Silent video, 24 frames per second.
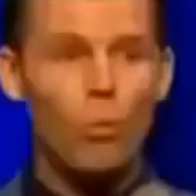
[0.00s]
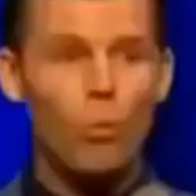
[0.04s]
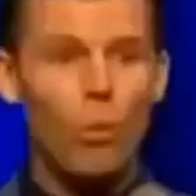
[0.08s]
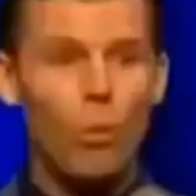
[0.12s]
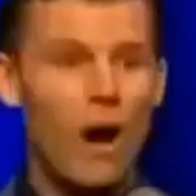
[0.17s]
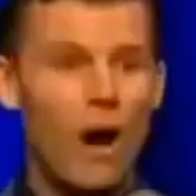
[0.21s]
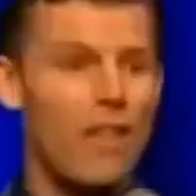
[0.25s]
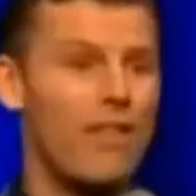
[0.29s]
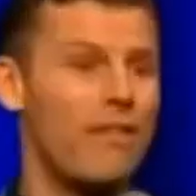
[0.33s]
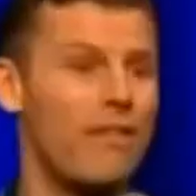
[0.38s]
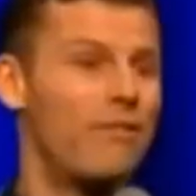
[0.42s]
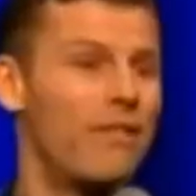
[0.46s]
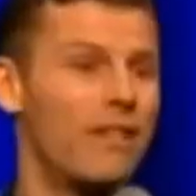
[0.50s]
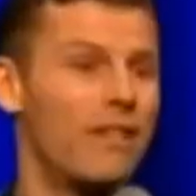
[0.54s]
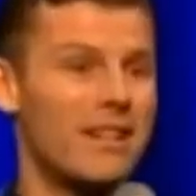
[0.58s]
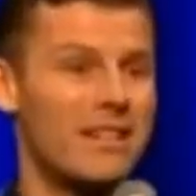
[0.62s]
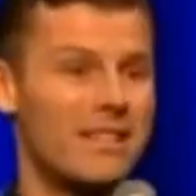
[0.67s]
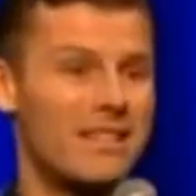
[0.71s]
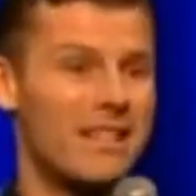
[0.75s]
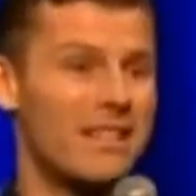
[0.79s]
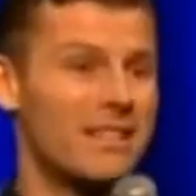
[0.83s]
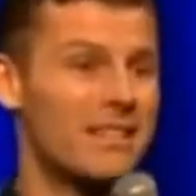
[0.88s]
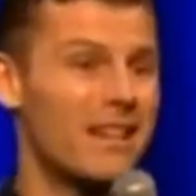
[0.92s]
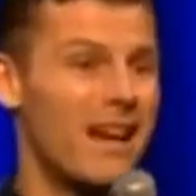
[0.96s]
why the fuck
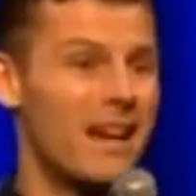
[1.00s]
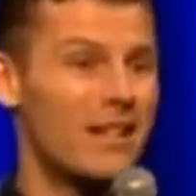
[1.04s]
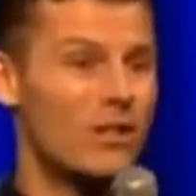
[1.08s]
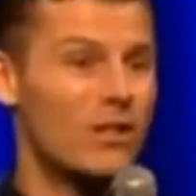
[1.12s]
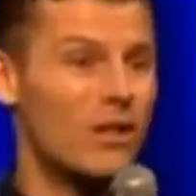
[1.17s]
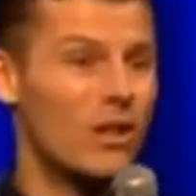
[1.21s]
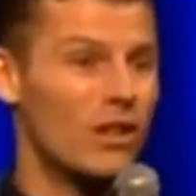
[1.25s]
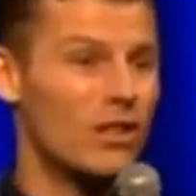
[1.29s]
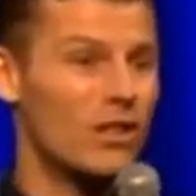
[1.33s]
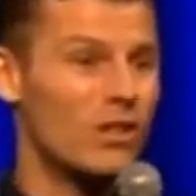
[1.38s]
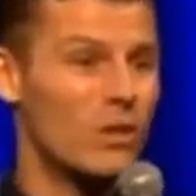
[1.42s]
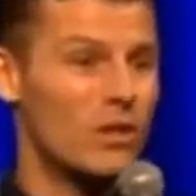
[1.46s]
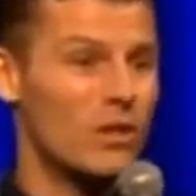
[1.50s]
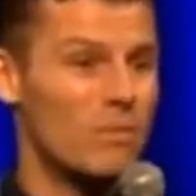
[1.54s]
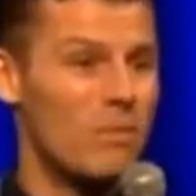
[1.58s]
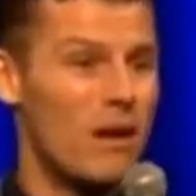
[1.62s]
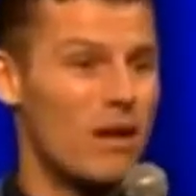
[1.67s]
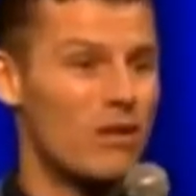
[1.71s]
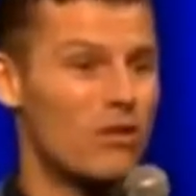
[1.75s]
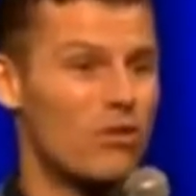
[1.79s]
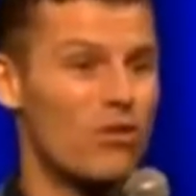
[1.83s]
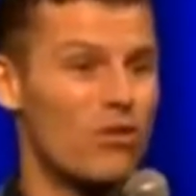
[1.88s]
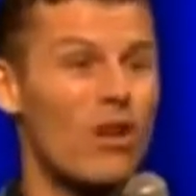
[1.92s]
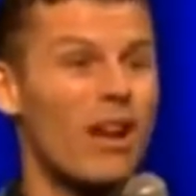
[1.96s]
is this guy talking to us
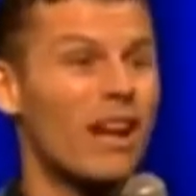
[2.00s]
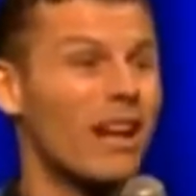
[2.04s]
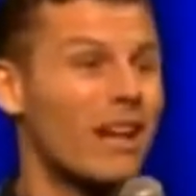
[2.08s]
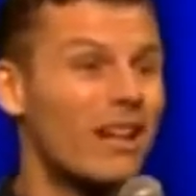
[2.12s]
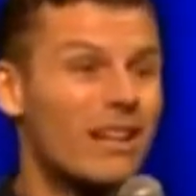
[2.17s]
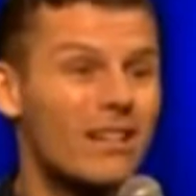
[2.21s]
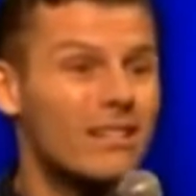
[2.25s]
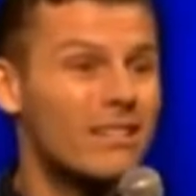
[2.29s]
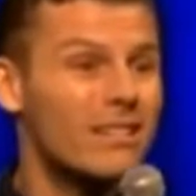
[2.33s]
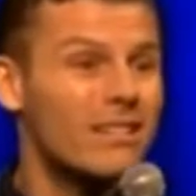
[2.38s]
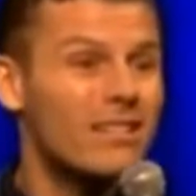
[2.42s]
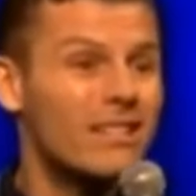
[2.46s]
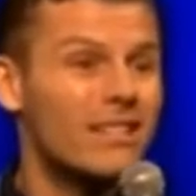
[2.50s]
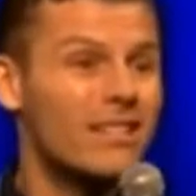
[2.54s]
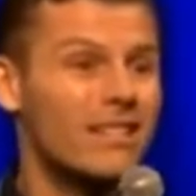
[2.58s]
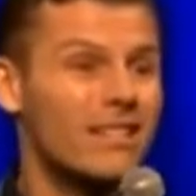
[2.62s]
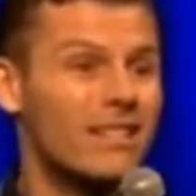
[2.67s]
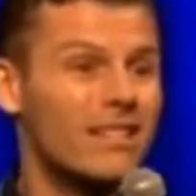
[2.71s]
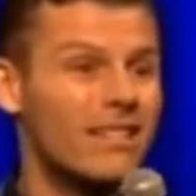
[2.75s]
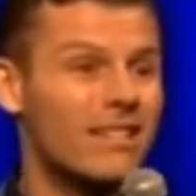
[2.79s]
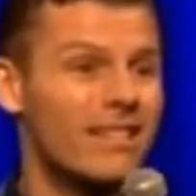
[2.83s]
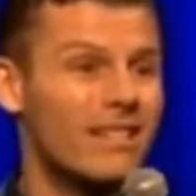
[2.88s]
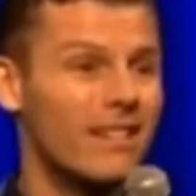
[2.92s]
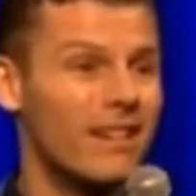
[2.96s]
about drink?
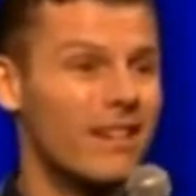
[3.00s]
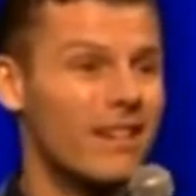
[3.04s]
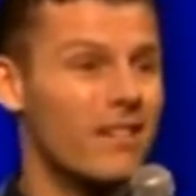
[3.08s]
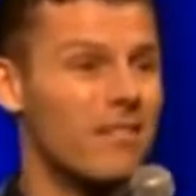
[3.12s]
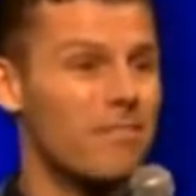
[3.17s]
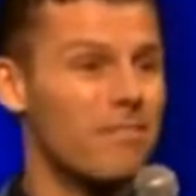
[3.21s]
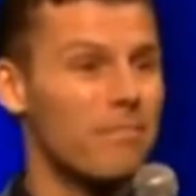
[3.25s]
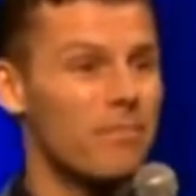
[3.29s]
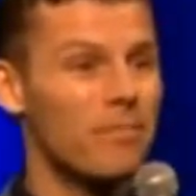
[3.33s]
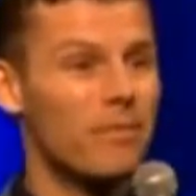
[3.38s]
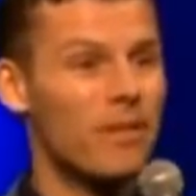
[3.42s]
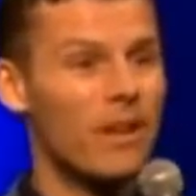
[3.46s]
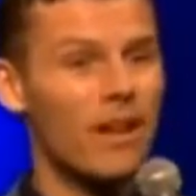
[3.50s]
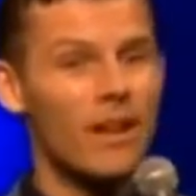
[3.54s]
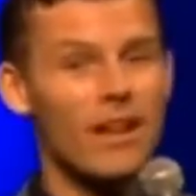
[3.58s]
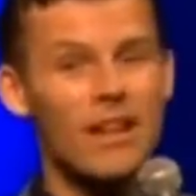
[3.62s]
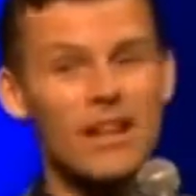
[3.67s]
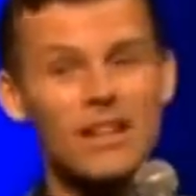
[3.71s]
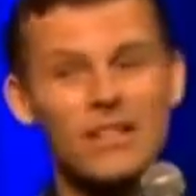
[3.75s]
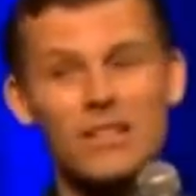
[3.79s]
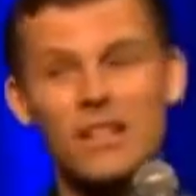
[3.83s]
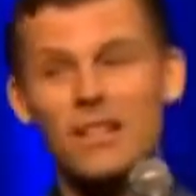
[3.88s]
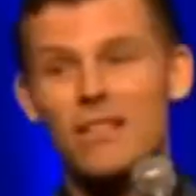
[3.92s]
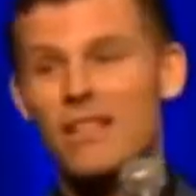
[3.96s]
You know? Now,
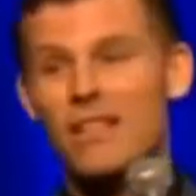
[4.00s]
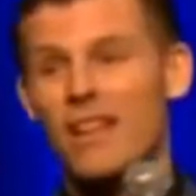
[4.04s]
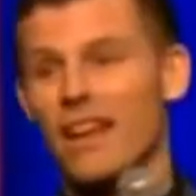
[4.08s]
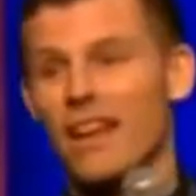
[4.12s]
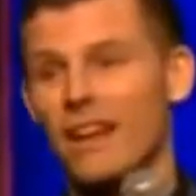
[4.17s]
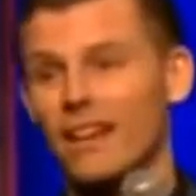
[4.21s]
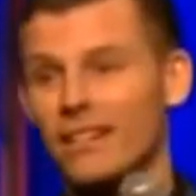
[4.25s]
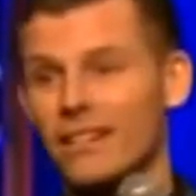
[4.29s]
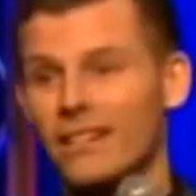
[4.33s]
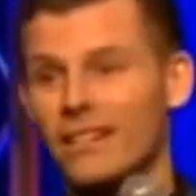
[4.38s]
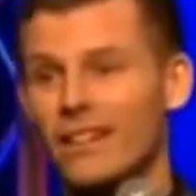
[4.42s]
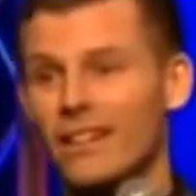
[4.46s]
here's the thing.